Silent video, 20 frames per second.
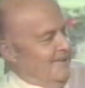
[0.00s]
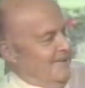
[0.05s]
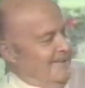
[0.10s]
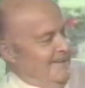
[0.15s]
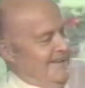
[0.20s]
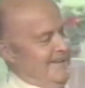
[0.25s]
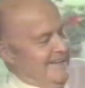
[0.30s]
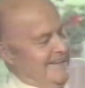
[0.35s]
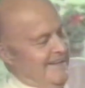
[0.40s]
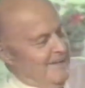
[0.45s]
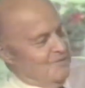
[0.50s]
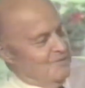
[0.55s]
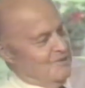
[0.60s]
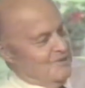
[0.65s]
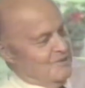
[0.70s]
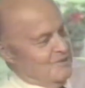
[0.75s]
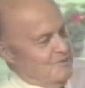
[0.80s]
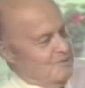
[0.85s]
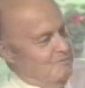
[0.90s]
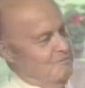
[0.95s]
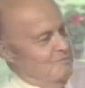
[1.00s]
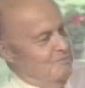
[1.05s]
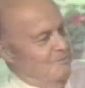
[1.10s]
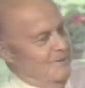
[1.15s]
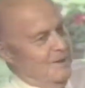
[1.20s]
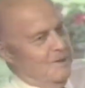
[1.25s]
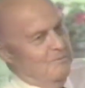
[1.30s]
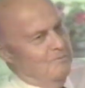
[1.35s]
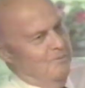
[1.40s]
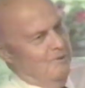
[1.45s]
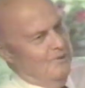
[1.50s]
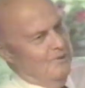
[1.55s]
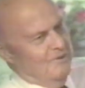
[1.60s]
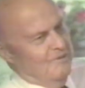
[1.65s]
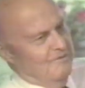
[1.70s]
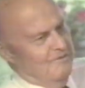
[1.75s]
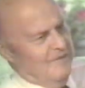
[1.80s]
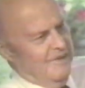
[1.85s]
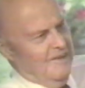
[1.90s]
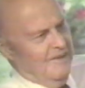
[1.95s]
Actually, as
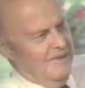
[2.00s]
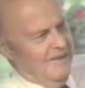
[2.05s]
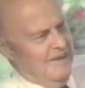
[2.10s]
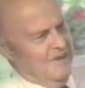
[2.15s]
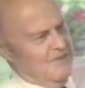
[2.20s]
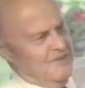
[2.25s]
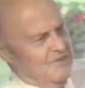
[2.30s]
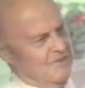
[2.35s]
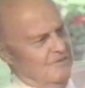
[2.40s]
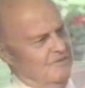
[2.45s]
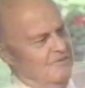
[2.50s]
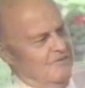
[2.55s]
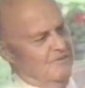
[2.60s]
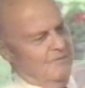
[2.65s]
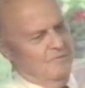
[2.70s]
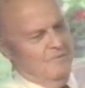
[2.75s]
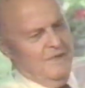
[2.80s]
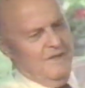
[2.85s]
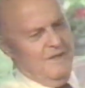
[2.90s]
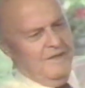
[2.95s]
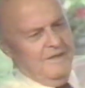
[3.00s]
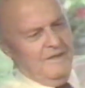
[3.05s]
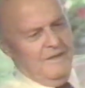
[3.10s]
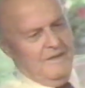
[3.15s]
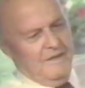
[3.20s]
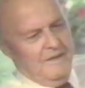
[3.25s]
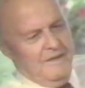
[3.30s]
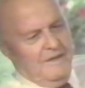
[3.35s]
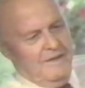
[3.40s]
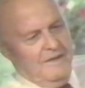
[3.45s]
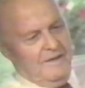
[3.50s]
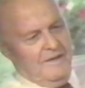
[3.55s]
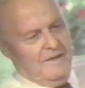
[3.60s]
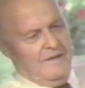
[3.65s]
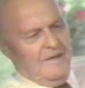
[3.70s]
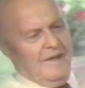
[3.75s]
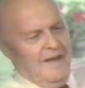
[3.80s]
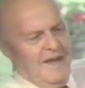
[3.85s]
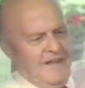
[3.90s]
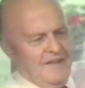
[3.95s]
you know, people
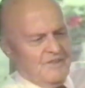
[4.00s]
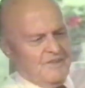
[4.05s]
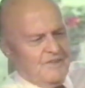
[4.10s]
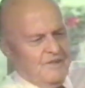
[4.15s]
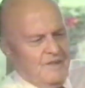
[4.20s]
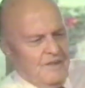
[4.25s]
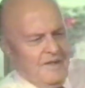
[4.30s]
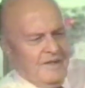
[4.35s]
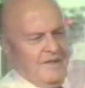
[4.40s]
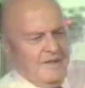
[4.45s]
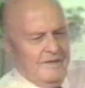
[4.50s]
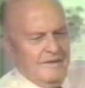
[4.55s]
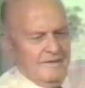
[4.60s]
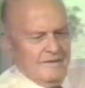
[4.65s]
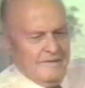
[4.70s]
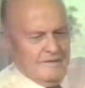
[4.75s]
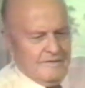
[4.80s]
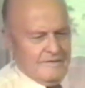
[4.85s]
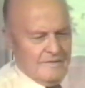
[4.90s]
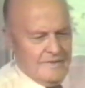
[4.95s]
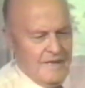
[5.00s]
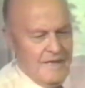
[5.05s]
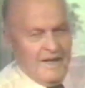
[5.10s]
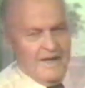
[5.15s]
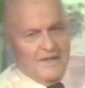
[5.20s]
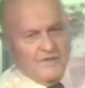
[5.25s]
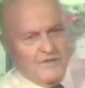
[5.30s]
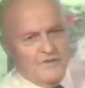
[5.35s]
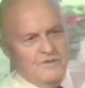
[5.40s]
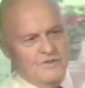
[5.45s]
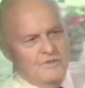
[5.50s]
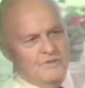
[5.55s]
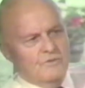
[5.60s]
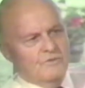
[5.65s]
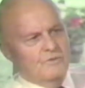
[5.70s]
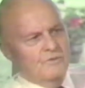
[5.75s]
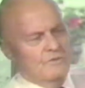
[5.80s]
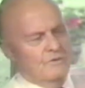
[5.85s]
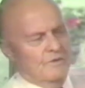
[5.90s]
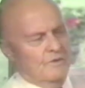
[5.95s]
who don't understand it and
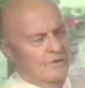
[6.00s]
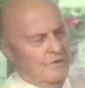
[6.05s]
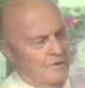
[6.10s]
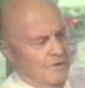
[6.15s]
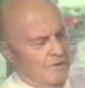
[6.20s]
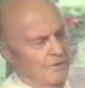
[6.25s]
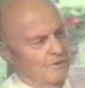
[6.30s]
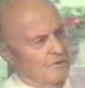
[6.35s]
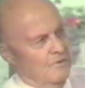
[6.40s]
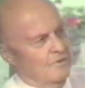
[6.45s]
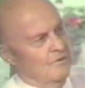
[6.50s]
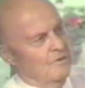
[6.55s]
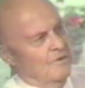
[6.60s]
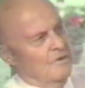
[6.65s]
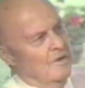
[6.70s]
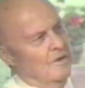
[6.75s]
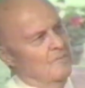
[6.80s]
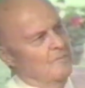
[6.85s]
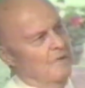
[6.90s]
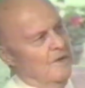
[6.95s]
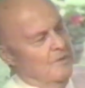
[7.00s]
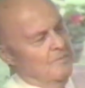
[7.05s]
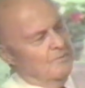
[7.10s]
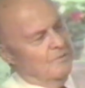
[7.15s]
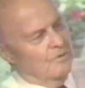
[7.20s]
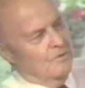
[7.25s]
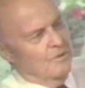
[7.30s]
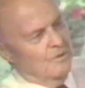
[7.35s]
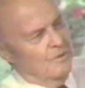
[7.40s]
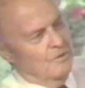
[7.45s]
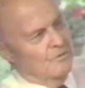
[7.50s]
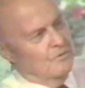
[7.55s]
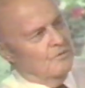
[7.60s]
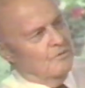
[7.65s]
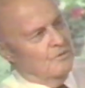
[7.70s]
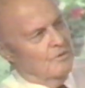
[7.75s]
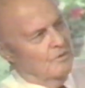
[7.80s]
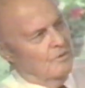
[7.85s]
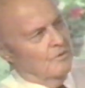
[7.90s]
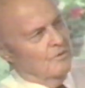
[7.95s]
already have high management
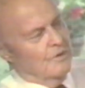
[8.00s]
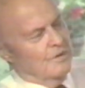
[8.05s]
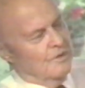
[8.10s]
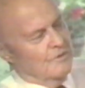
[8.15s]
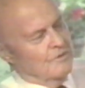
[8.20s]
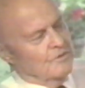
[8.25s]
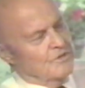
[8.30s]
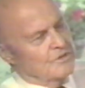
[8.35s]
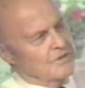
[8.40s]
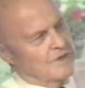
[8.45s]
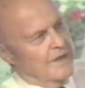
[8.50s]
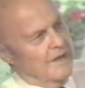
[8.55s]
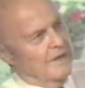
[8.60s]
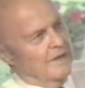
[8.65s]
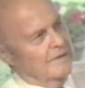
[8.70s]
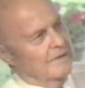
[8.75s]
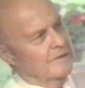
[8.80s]
authority